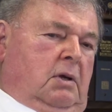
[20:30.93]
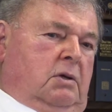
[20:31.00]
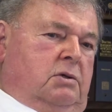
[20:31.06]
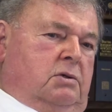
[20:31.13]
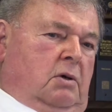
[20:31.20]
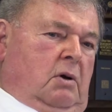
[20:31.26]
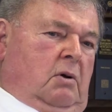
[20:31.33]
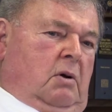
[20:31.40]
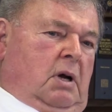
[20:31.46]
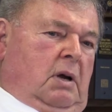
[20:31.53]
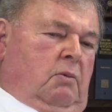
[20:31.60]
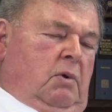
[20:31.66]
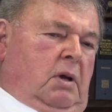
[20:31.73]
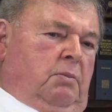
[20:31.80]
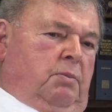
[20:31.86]
So I
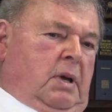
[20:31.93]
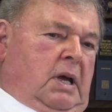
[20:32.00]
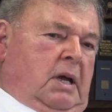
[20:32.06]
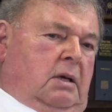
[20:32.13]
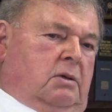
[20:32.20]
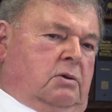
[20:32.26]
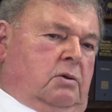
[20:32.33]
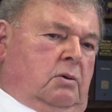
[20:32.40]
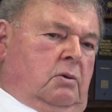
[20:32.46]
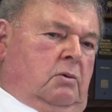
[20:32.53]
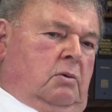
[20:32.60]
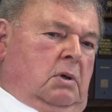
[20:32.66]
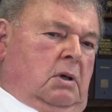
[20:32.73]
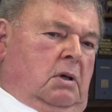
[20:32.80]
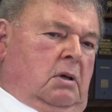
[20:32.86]
went back
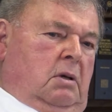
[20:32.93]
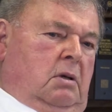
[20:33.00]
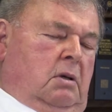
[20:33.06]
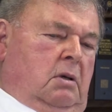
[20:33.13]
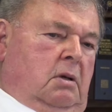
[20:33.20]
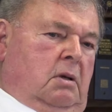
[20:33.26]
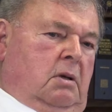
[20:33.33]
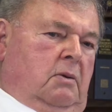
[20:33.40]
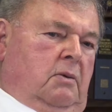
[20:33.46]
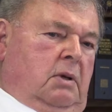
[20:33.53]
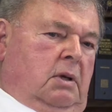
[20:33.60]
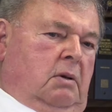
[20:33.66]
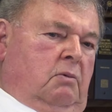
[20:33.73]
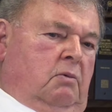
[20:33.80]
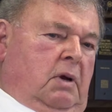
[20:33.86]
to uh,
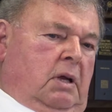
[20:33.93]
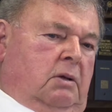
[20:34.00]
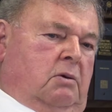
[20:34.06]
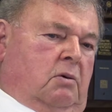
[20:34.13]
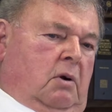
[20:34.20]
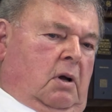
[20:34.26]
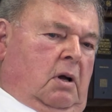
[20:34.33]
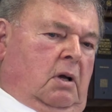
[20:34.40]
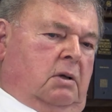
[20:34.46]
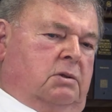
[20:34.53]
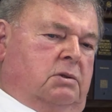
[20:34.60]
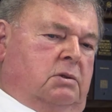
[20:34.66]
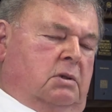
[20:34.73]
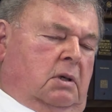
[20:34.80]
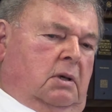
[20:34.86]
the Red
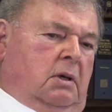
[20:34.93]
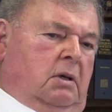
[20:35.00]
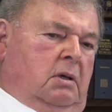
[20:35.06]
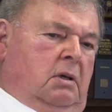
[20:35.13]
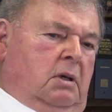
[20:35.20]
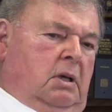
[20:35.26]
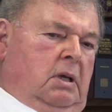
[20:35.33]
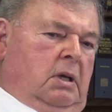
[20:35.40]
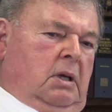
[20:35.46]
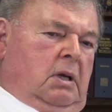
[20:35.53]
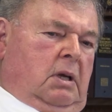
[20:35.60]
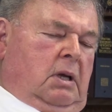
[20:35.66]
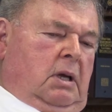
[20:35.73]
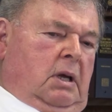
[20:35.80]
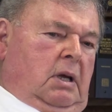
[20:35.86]
Cross uh,
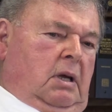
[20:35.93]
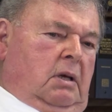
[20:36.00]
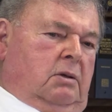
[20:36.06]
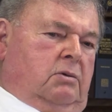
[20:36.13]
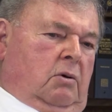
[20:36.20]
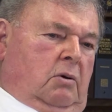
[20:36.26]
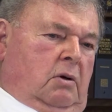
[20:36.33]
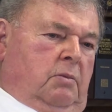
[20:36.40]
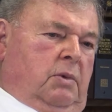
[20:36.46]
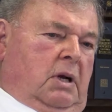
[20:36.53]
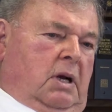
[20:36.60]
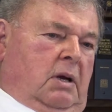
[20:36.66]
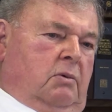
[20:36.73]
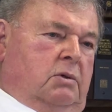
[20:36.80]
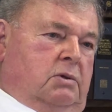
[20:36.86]
and told them that
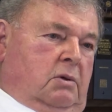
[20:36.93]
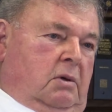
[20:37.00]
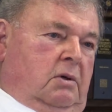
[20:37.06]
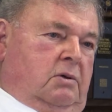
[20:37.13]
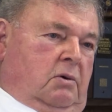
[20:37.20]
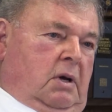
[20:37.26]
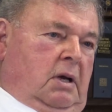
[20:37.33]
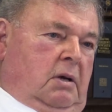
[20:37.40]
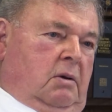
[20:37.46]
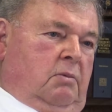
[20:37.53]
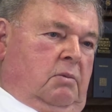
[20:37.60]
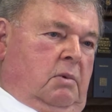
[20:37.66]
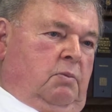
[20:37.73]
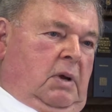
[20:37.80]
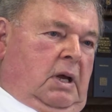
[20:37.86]
I was going to try to
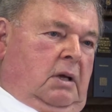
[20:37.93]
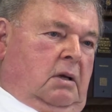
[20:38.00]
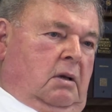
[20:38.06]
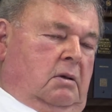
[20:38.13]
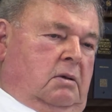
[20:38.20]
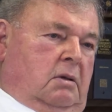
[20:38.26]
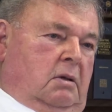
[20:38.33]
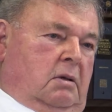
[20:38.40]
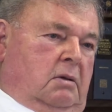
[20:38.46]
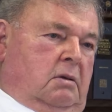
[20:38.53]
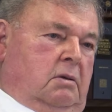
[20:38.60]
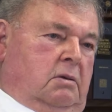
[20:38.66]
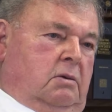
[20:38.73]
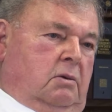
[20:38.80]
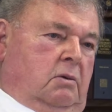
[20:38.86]
make it uh,
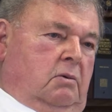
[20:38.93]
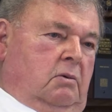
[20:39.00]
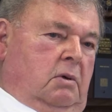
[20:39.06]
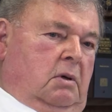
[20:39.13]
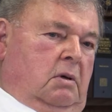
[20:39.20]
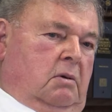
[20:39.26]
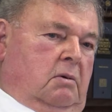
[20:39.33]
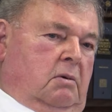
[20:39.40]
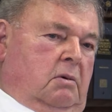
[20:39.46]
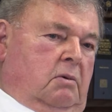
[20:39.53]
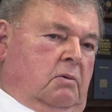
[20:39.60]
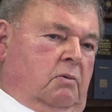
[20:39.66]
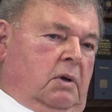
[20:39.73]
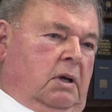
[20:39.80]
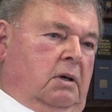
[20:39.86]
to uh,
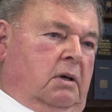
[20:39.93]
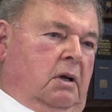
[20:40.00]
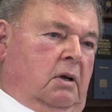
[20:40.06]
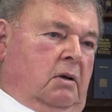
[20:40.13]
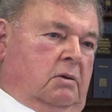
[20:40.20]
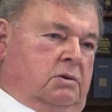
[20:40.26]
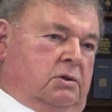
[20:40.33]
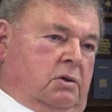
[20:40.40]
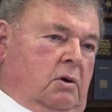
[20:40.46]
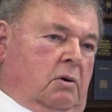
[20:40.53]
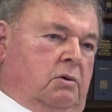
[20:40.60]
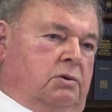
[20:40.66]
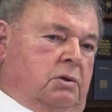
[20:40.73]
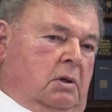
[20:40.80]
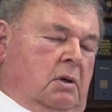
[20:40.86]
Rio Dell
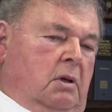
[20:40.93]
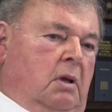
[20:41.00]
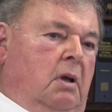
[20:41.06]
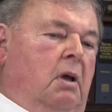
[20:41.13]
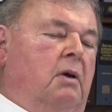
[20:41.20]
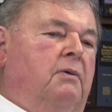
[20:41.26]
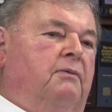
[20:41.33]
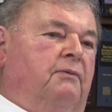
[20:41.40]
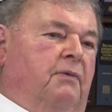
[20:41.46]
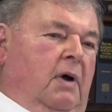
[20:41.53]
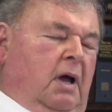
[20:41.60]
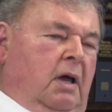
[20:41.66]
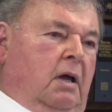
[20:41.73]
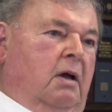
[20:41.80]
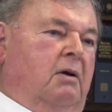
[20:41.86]
Scotia
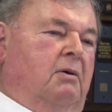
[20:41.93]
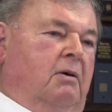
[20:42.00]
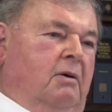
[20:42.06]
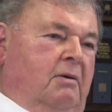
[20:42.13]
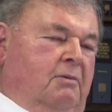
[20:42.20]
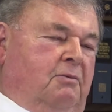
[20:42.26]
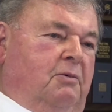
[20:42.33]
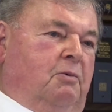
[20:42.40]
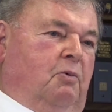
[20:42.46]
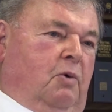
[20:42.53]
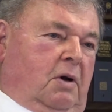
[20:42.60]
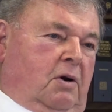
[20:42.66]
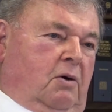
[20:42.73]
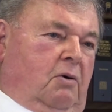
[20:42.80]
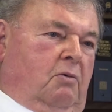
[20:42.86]
via
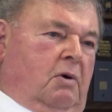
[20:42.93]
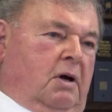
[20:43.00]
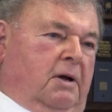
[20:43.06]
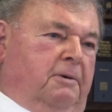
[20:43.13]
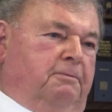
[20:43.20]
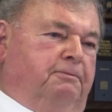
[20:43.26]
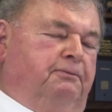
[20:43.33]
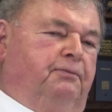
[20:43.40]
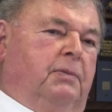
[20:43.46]
101.